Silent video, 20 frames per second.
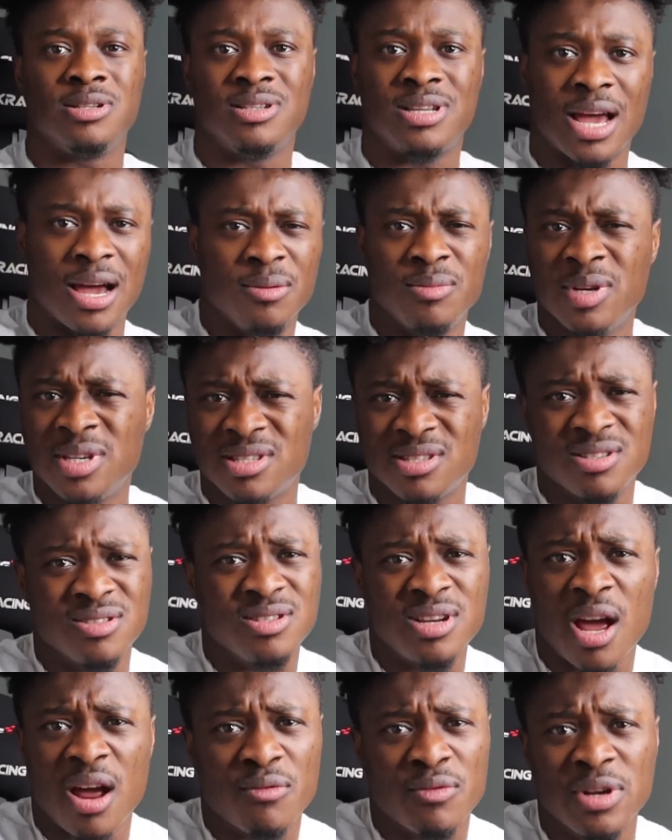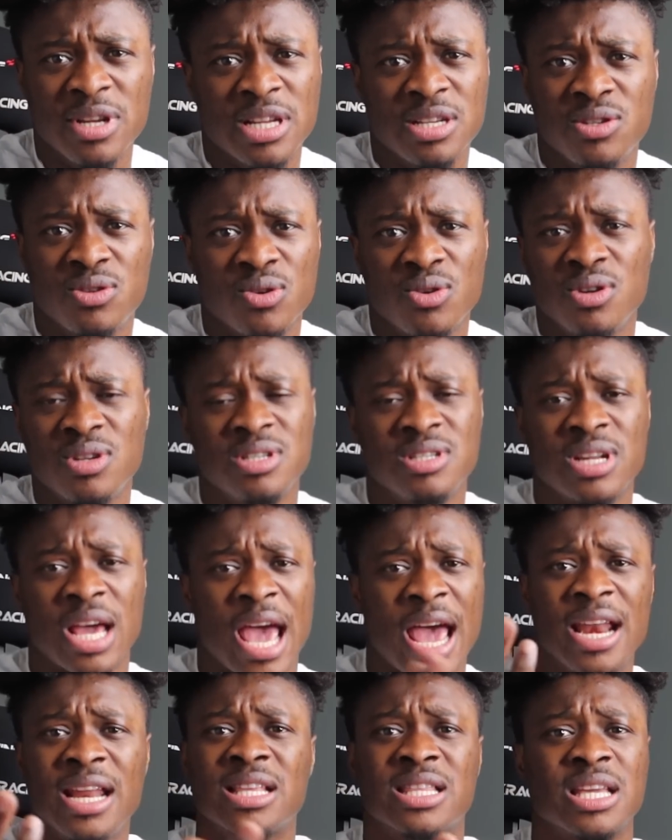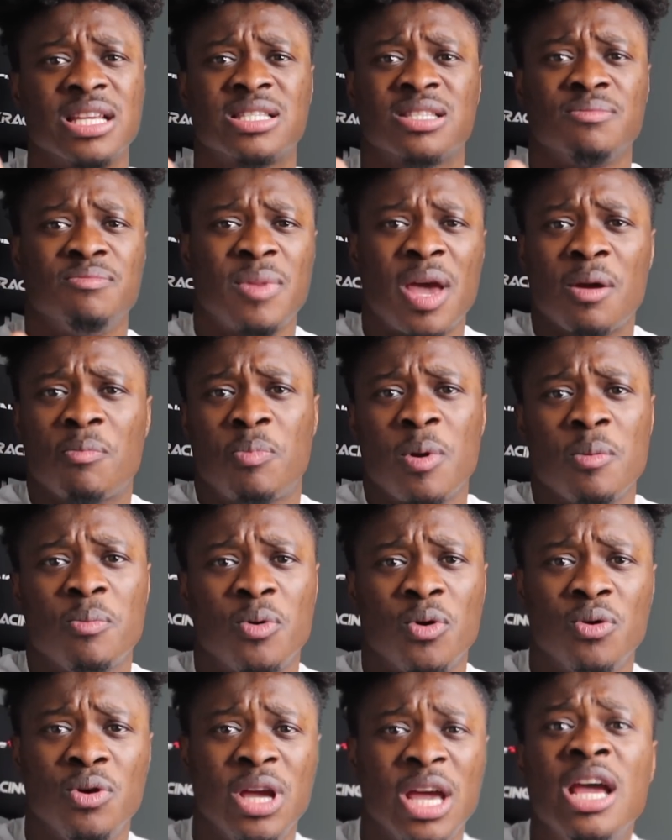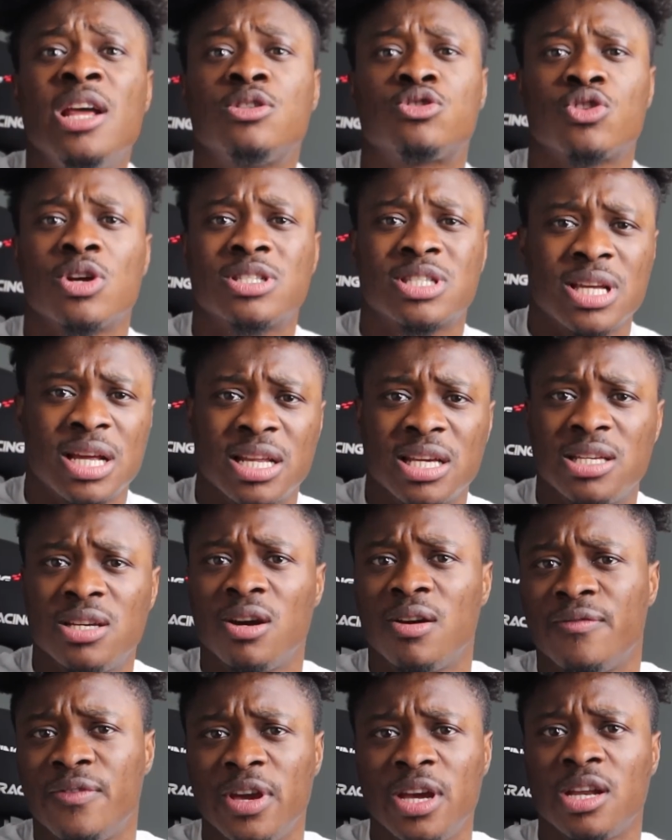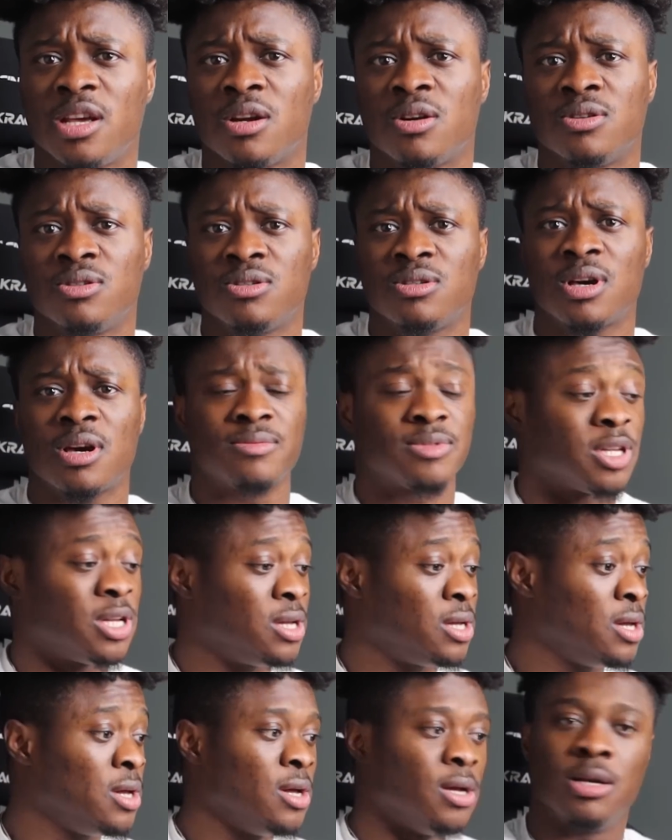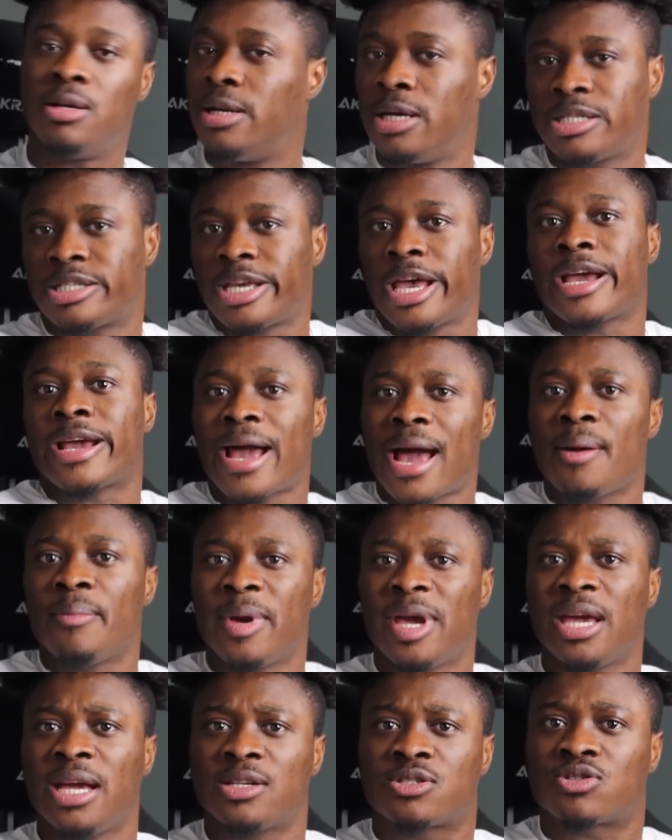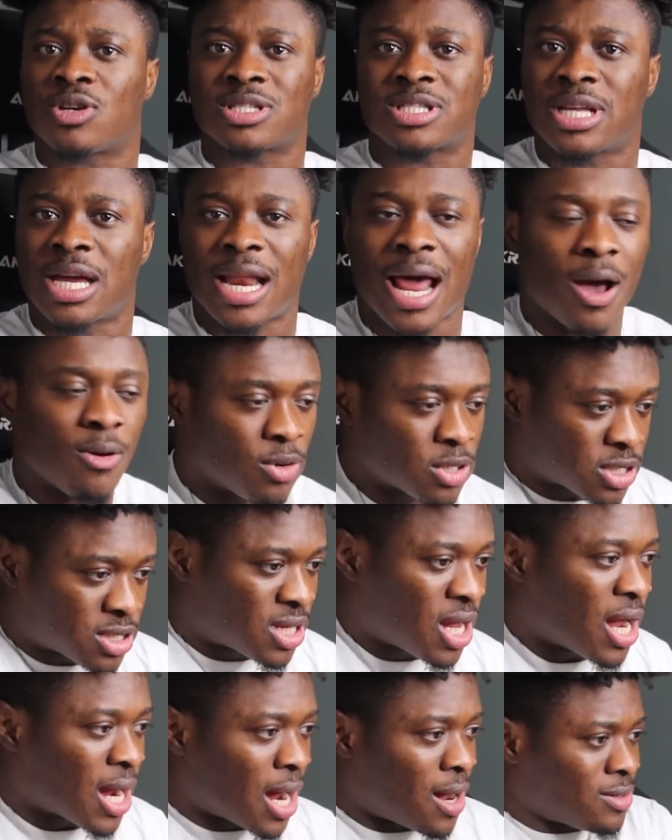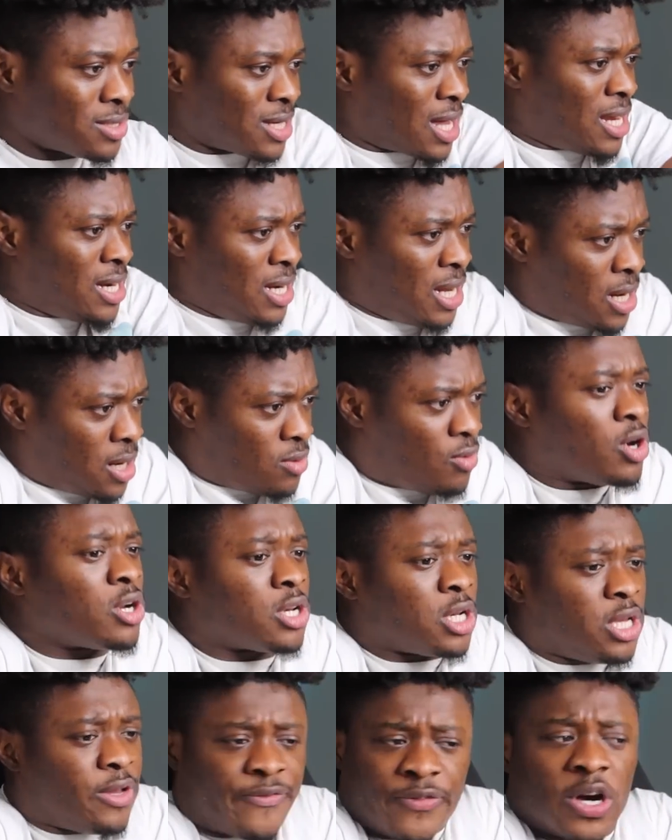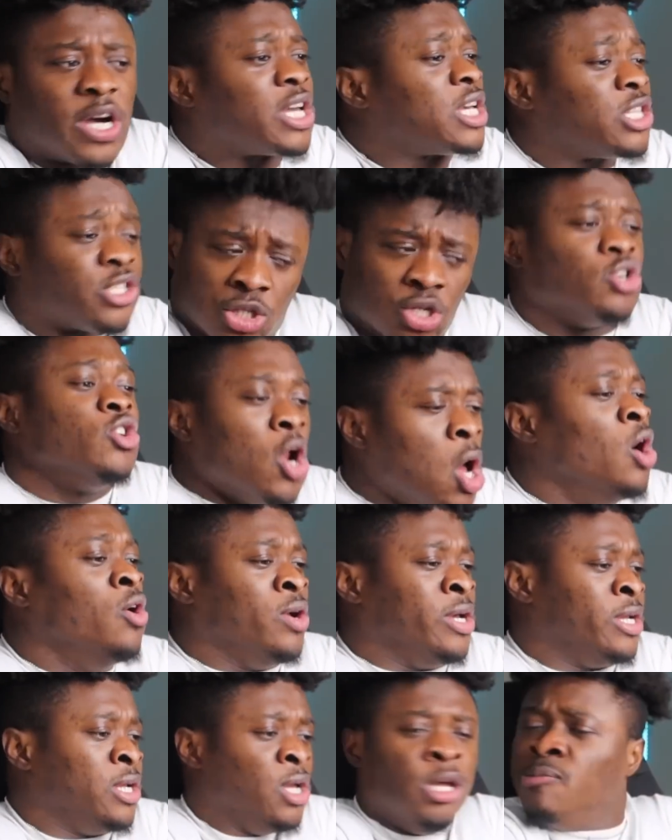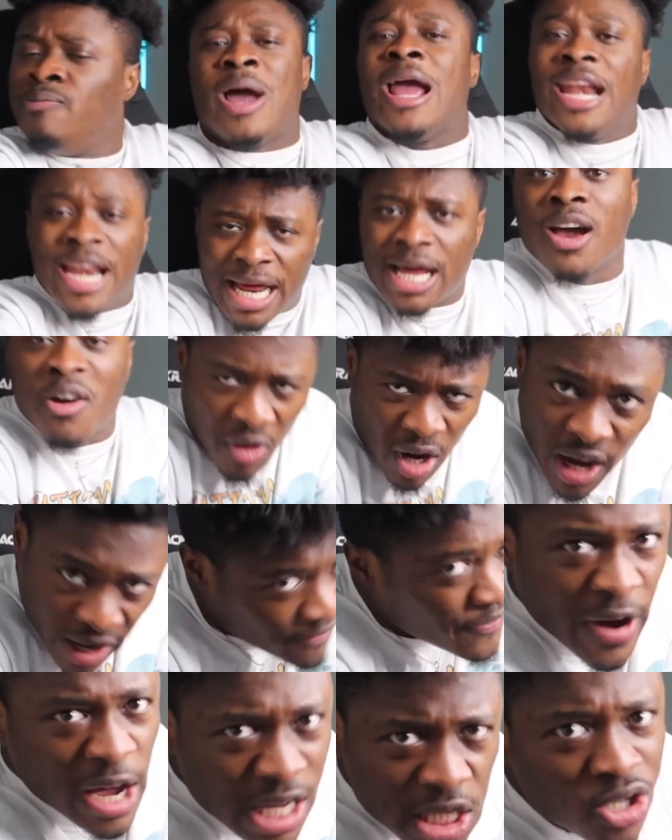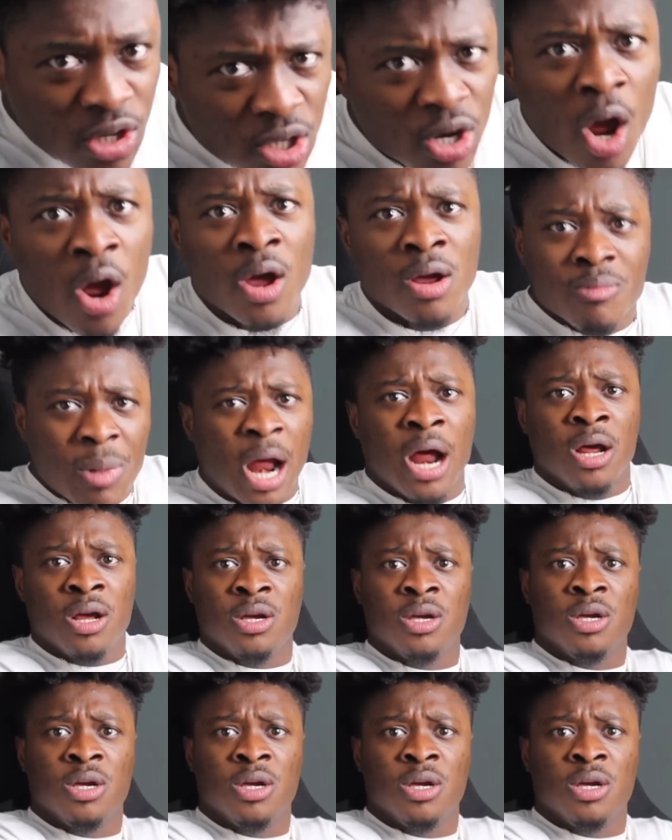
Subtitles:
that means you're not really doing anything to make people interested in your video. You know what I'm saying? This shit got me interested. I was stuck. I was like, nigga, what the fuck is you doing? My nigga, what the fuck is you doing, bro?